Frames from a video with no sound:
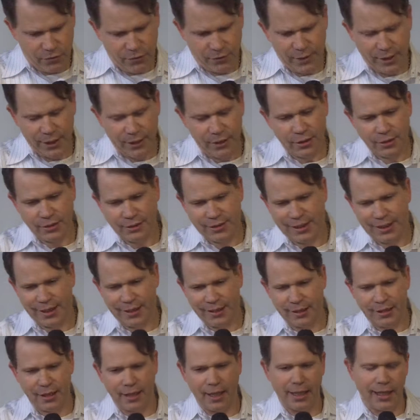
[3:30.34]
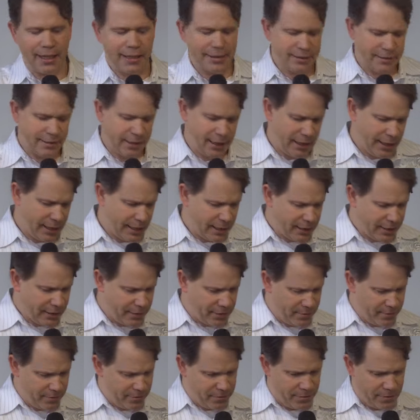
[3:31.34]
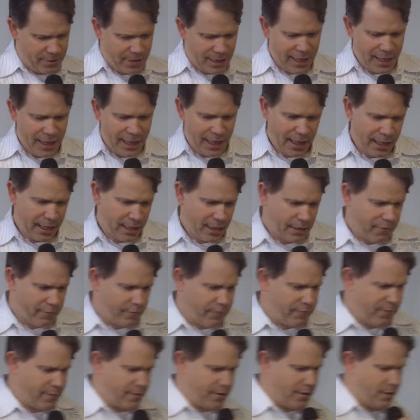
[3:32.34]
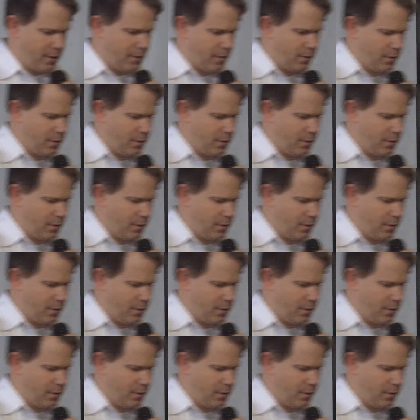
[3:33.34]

So here are 10 guys, and they have